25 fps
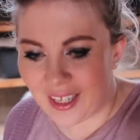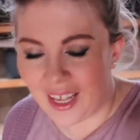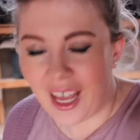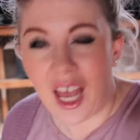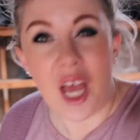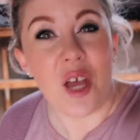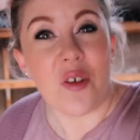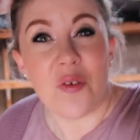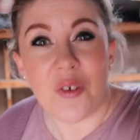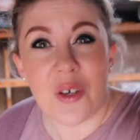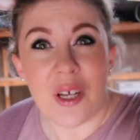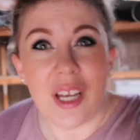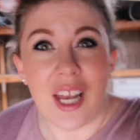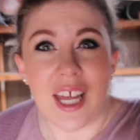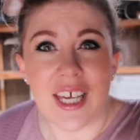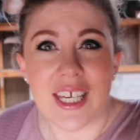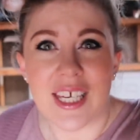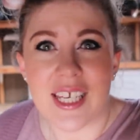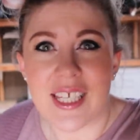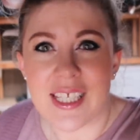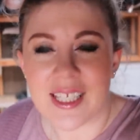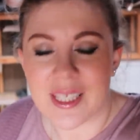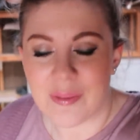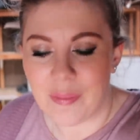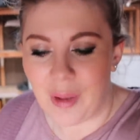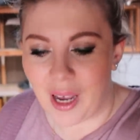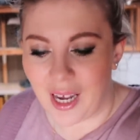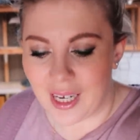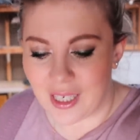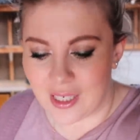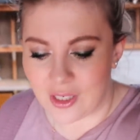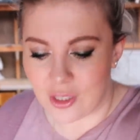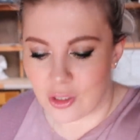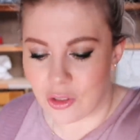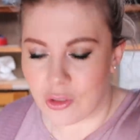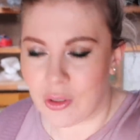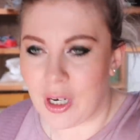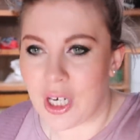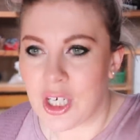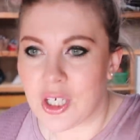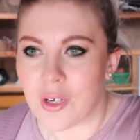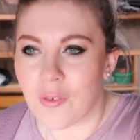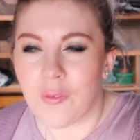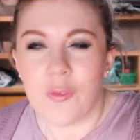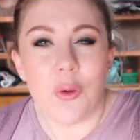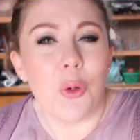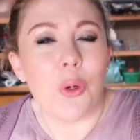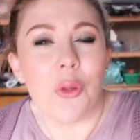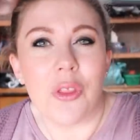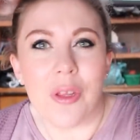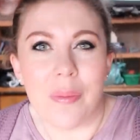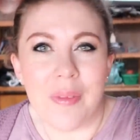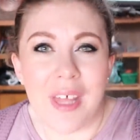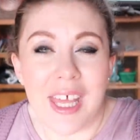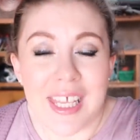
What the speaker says: I feel like it's mine to treasure for them.